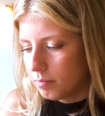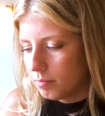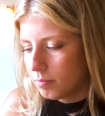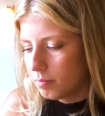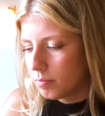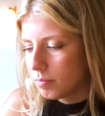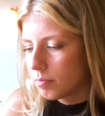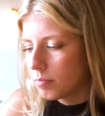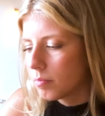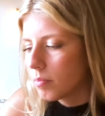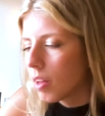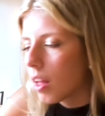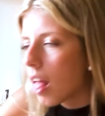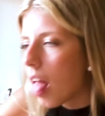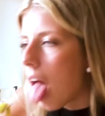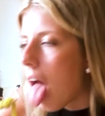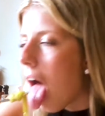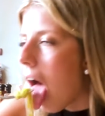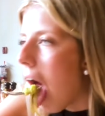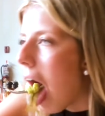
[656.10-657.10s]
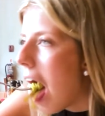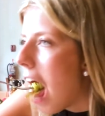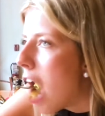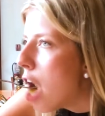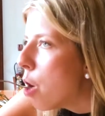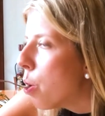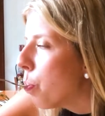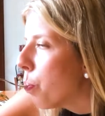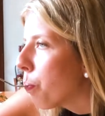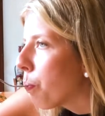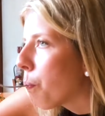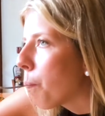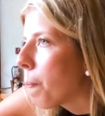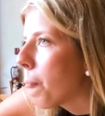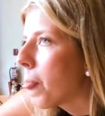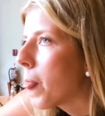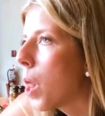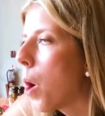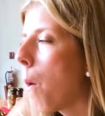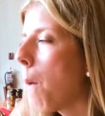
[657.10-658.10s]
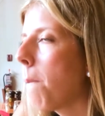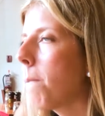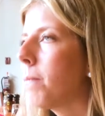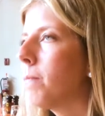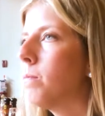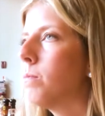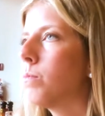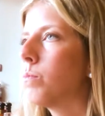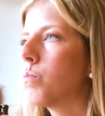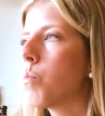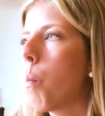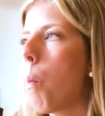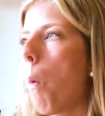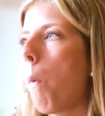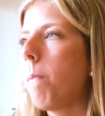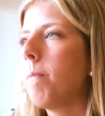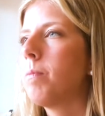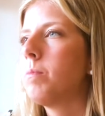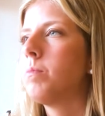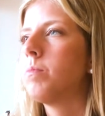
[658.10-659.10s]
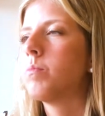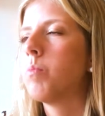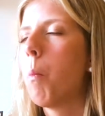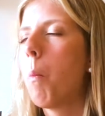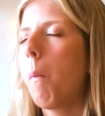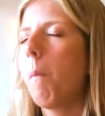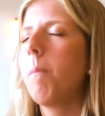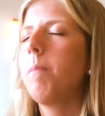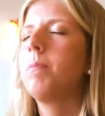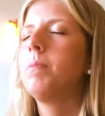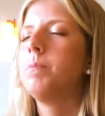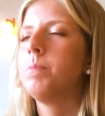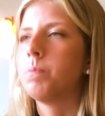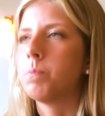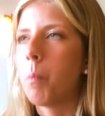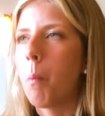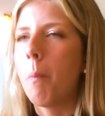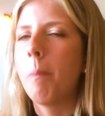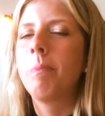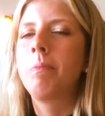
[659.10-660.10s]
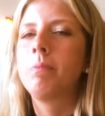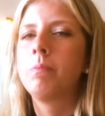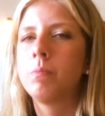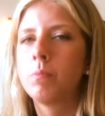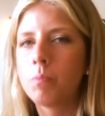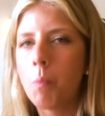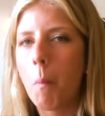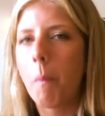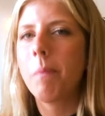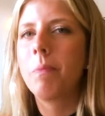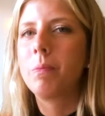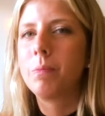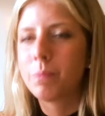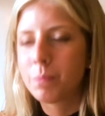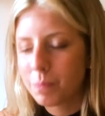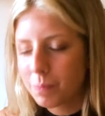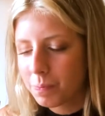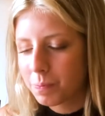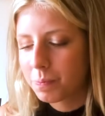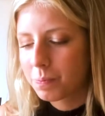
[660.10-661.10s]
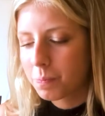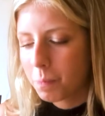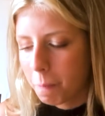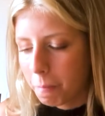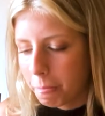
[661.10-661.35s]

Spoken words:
pea flour pasta was a great substitute for me. It was so light yet decadent and delicious.